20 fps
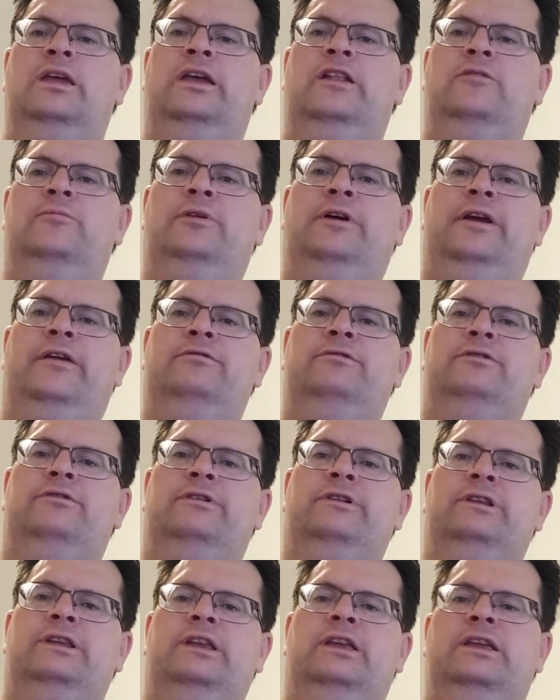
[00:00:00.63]
Hello everybody out there
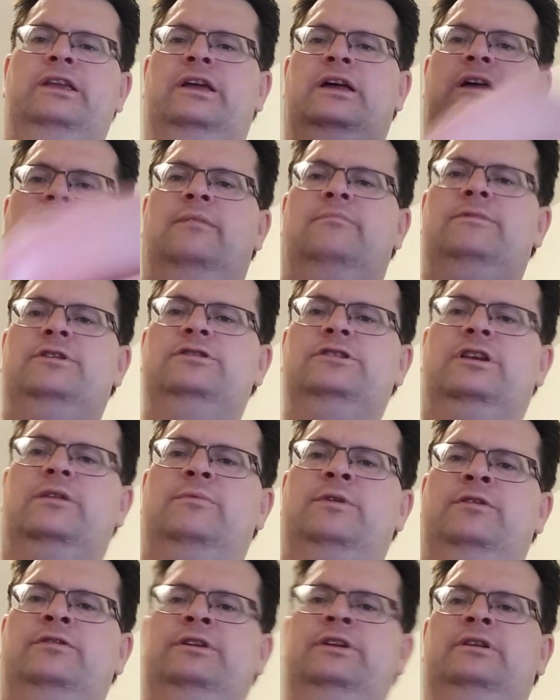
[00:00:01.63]
in the uh, music
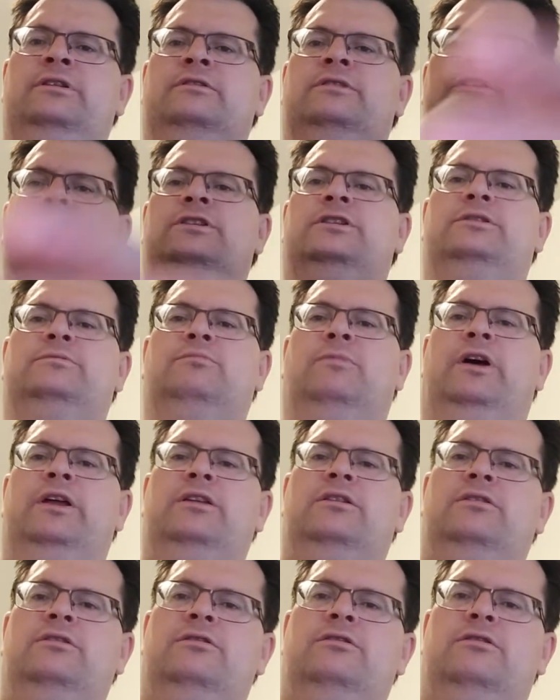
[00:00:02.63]
community. This is
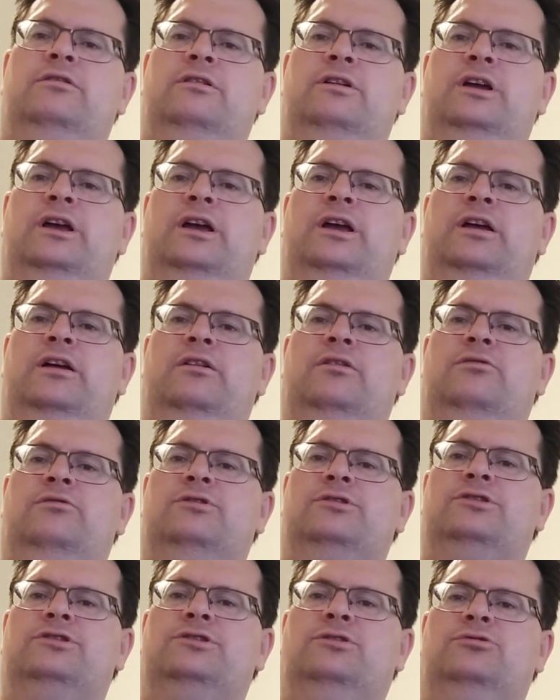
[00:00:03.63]
Mike uh,
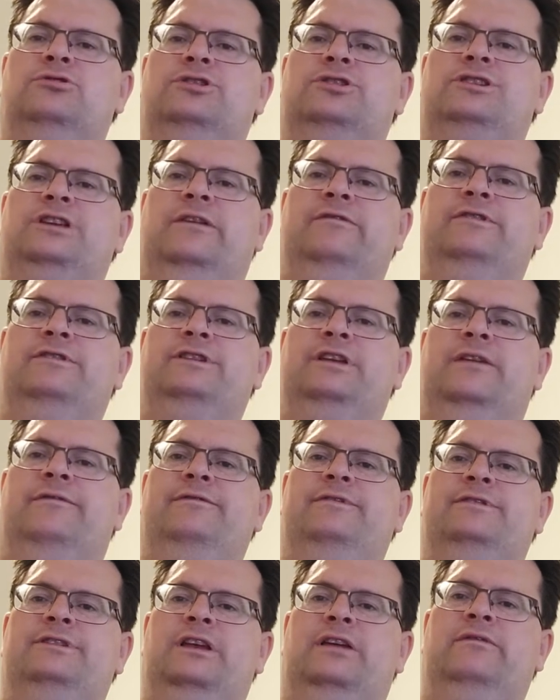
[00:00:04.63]
or
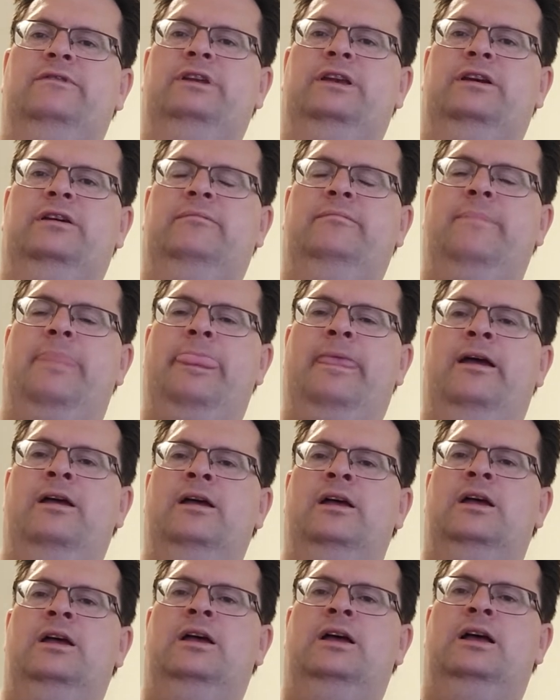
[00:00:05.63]
Soldier777 here.
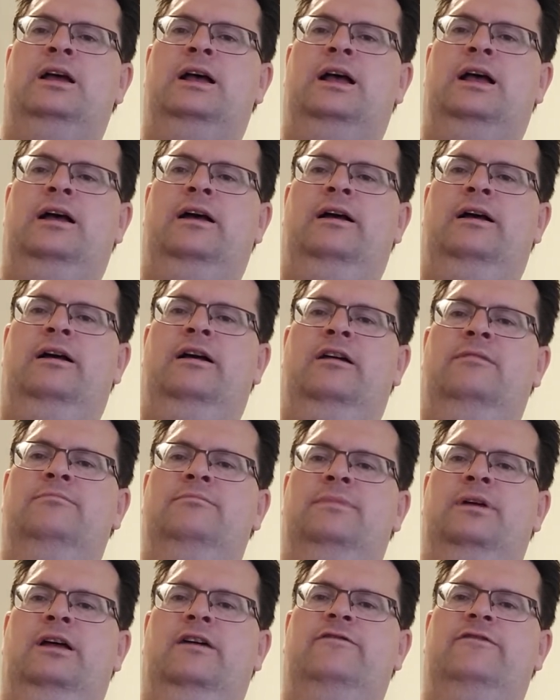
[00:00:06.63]

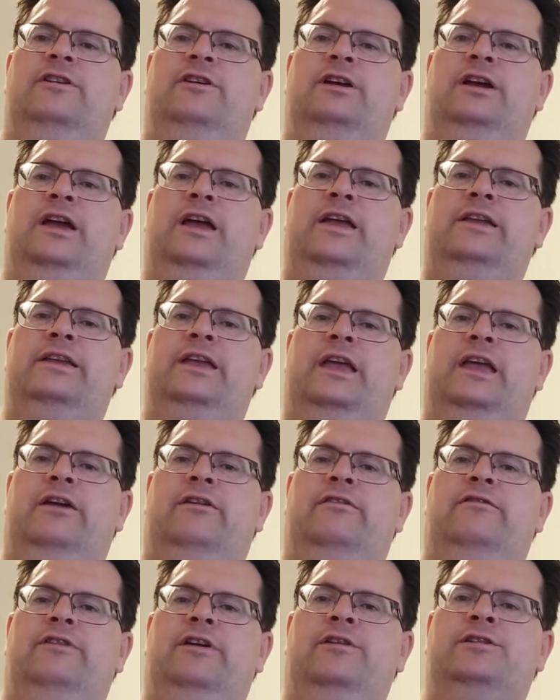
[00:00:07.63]
Um, I figure I
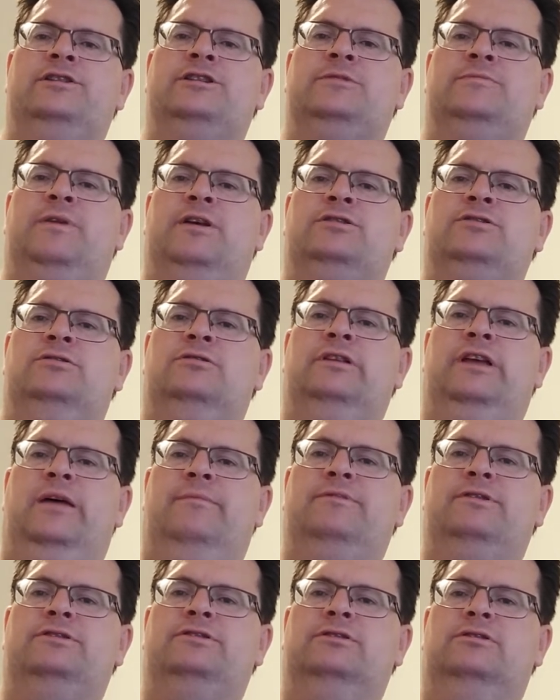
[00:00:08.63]
air a very special
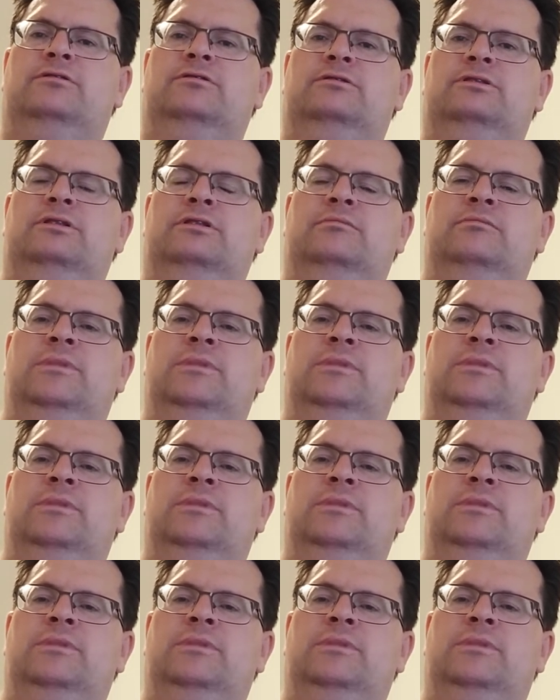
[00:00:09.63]
episode